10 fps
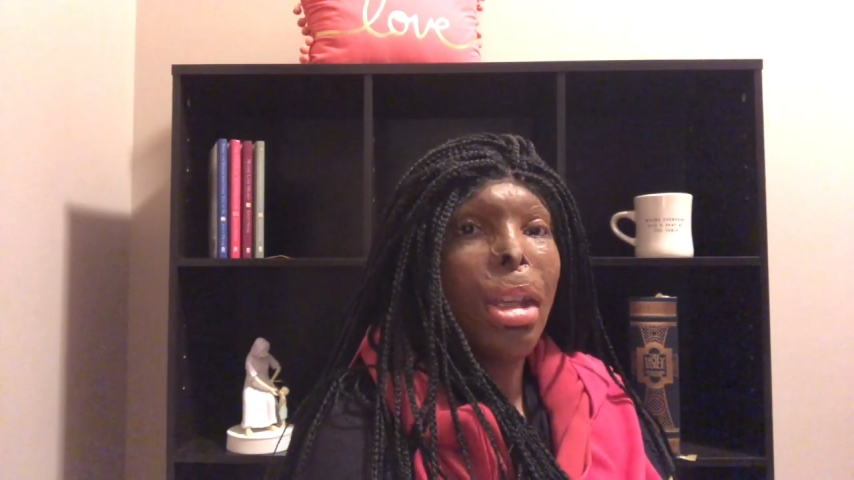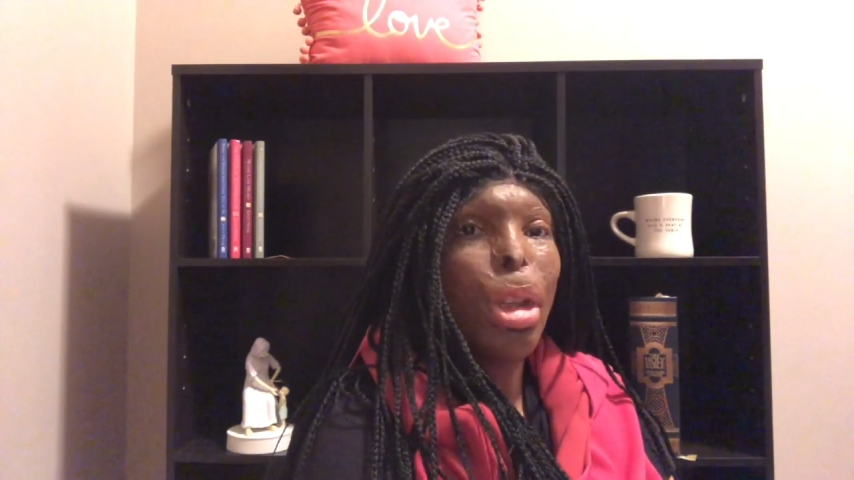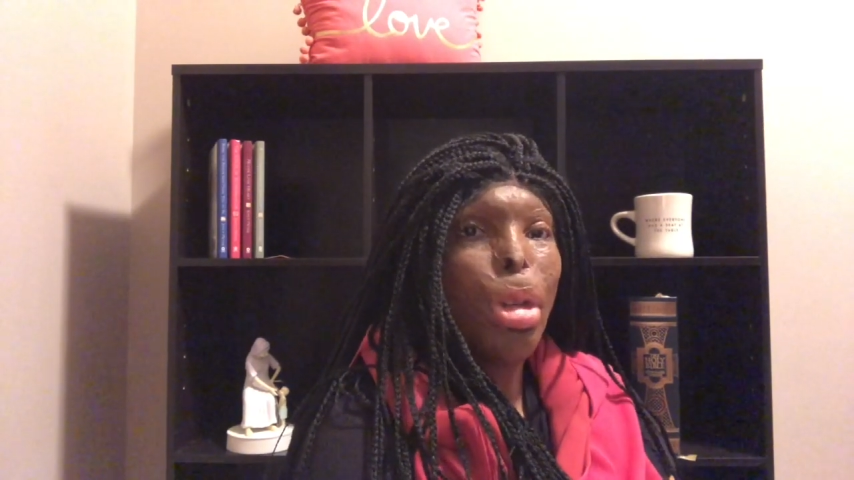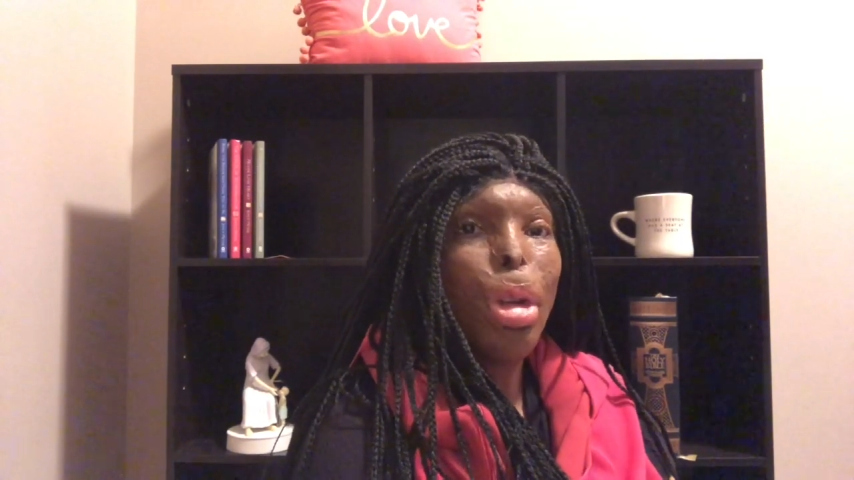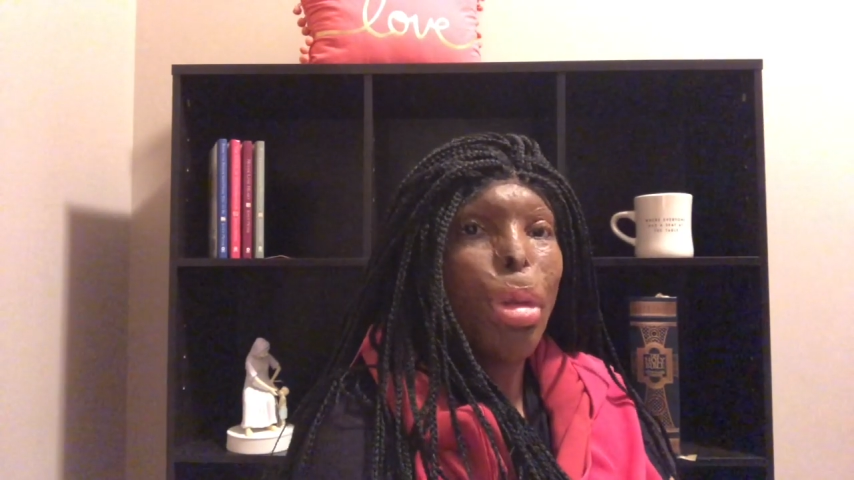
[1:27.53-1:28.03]

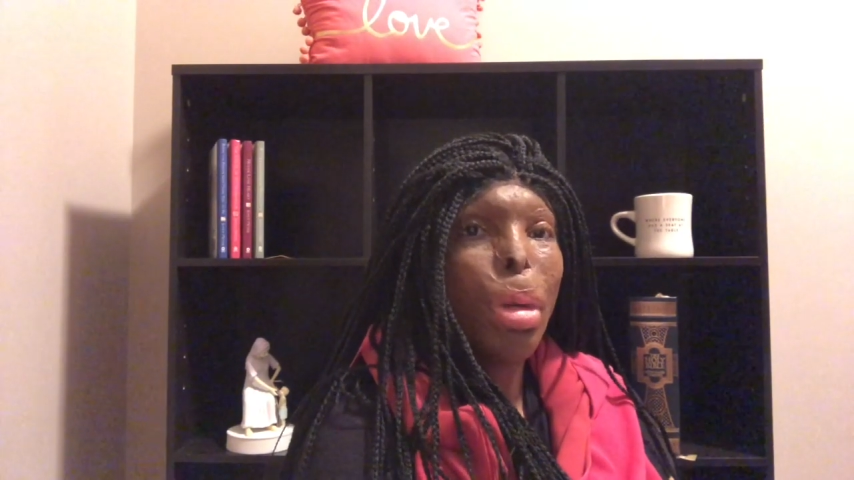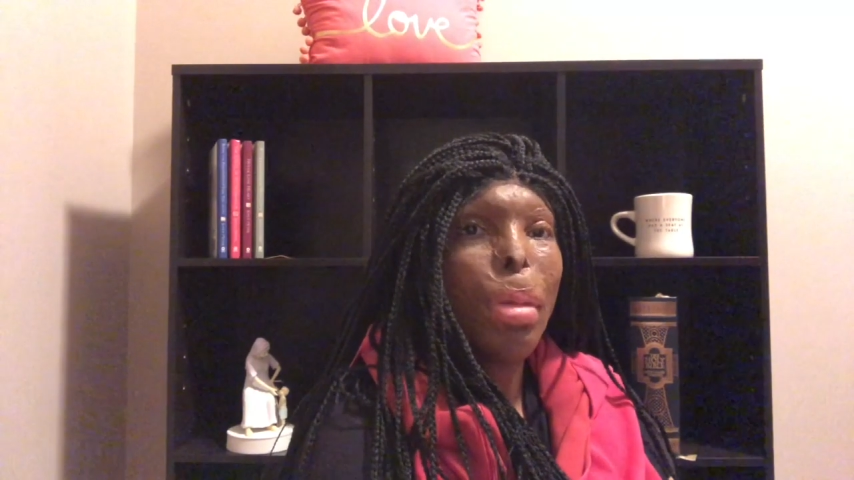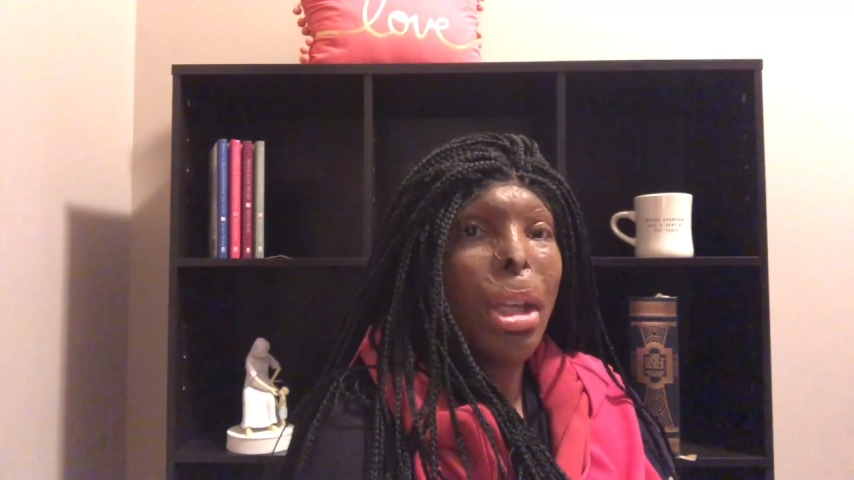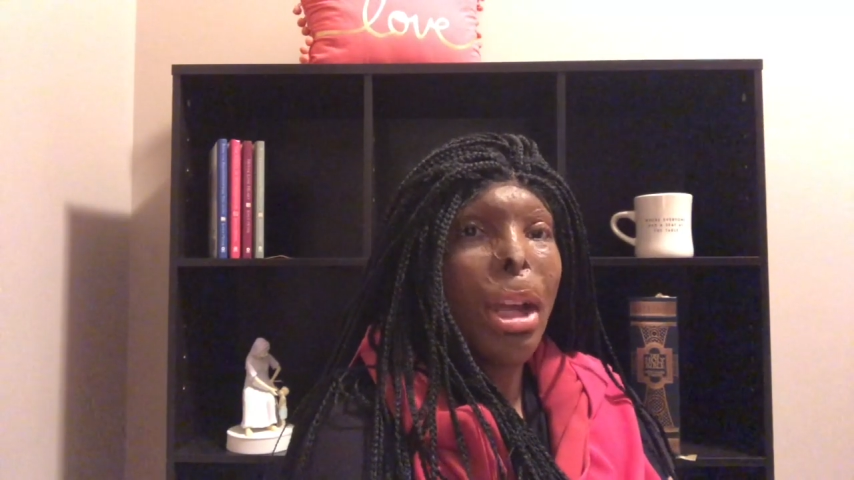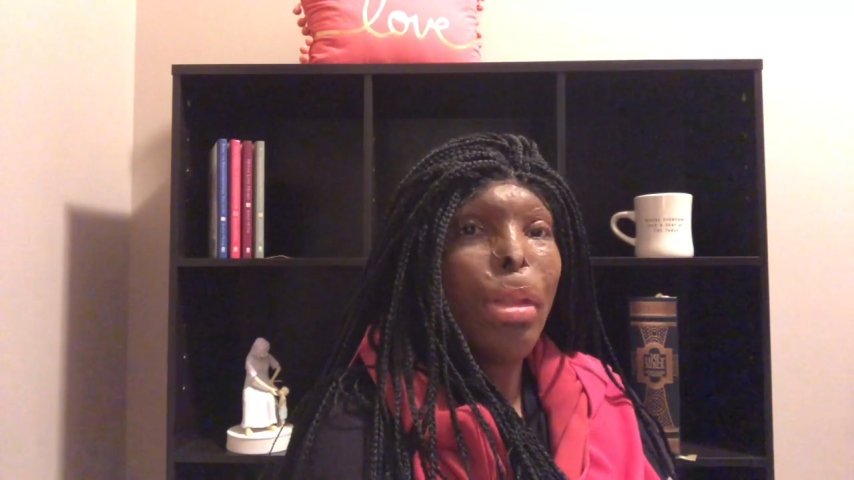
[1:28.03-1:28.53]
And you can
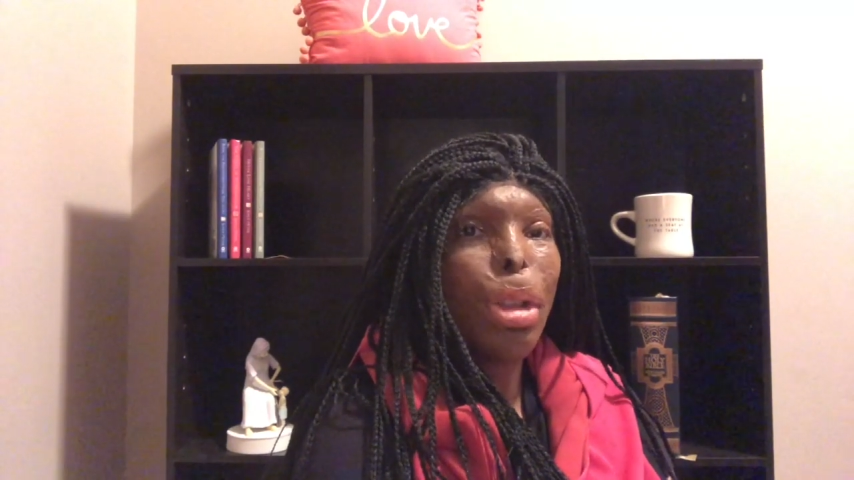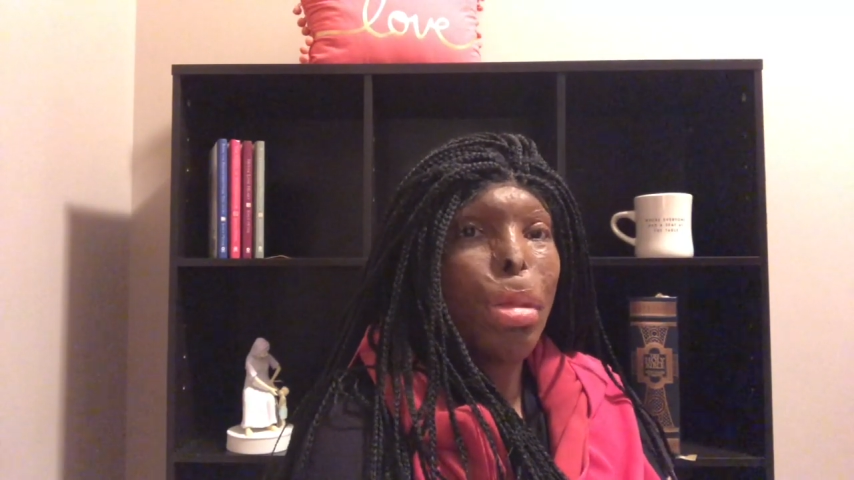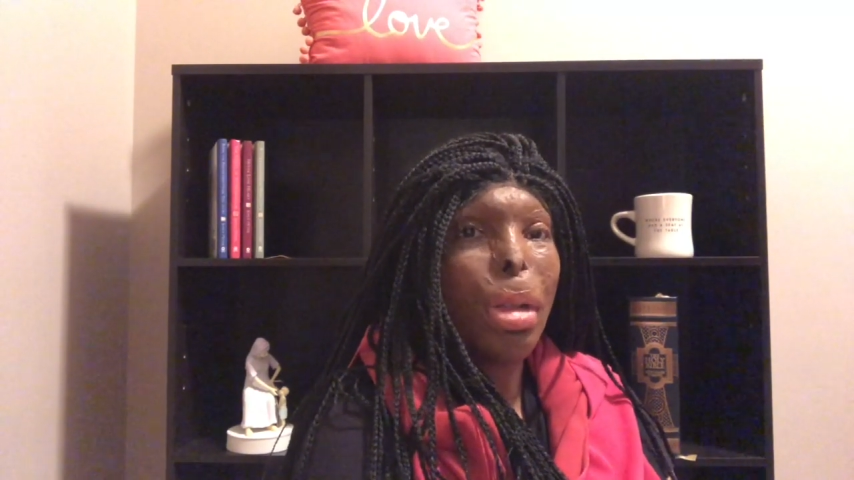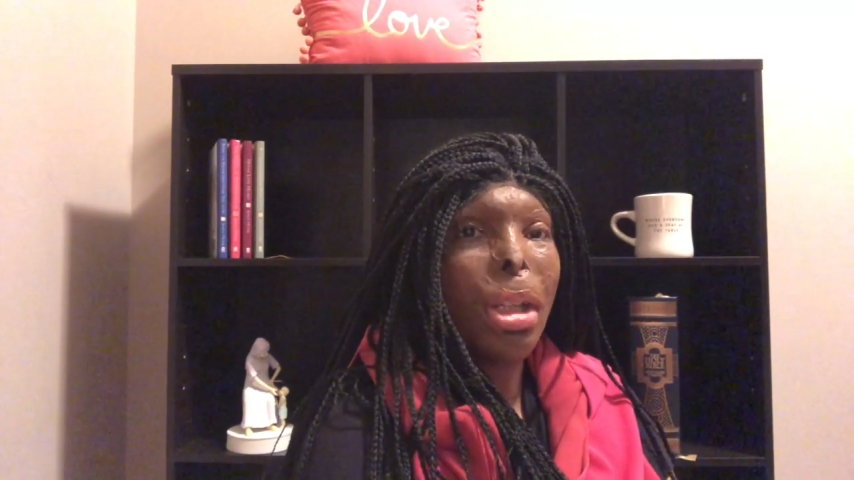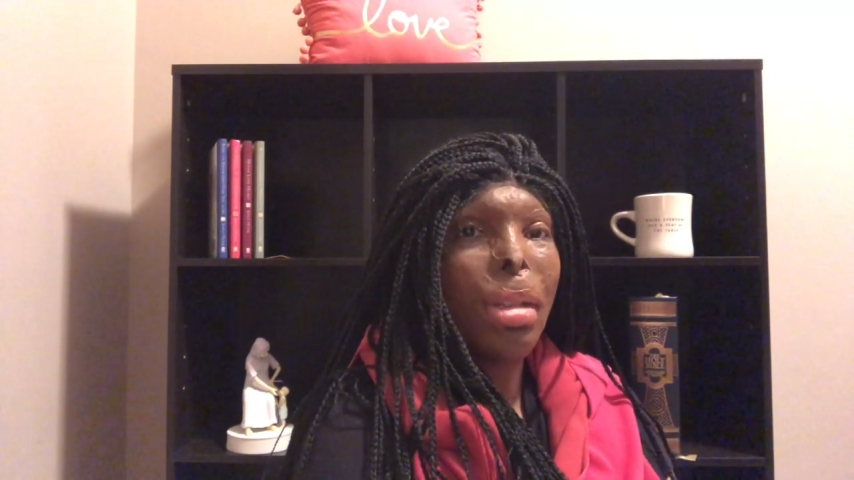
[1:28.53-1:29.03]
repeat after
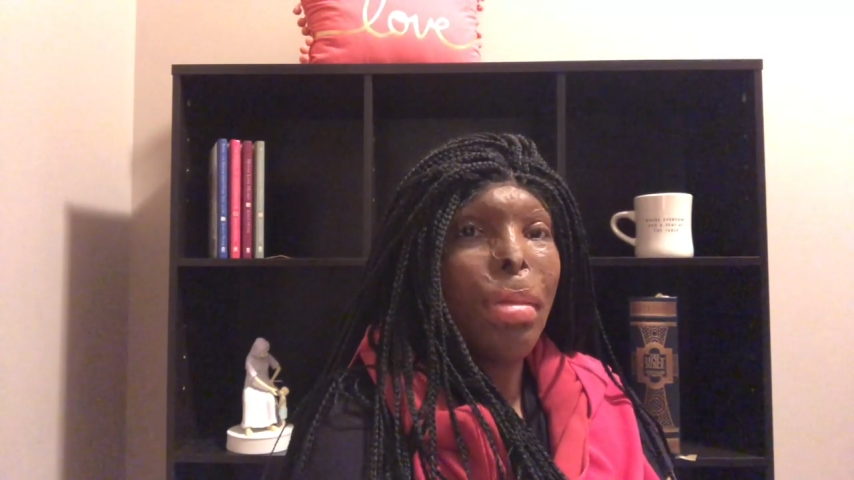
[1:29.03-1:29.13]
me.